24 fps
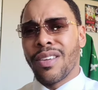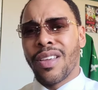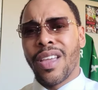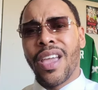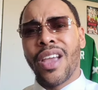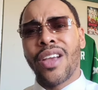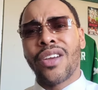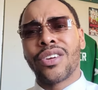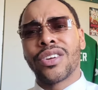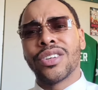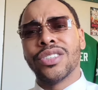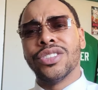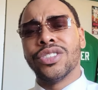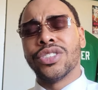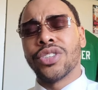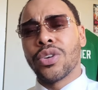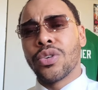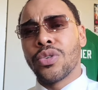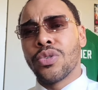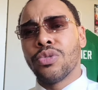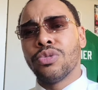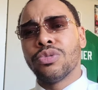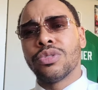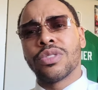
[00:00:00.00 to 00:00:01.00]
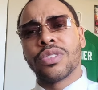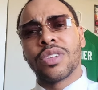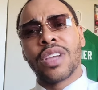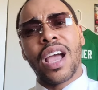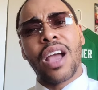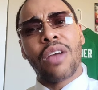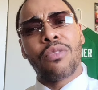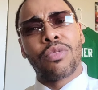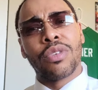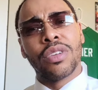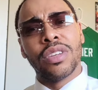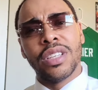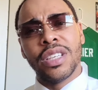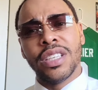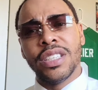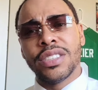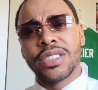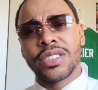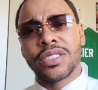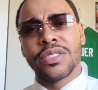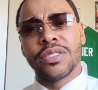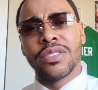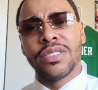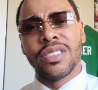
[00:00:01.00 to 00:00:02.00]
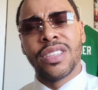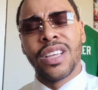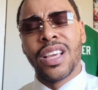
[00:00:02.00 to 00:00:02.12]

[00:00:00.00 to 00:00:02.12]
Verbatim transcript: Aaron Jones got released.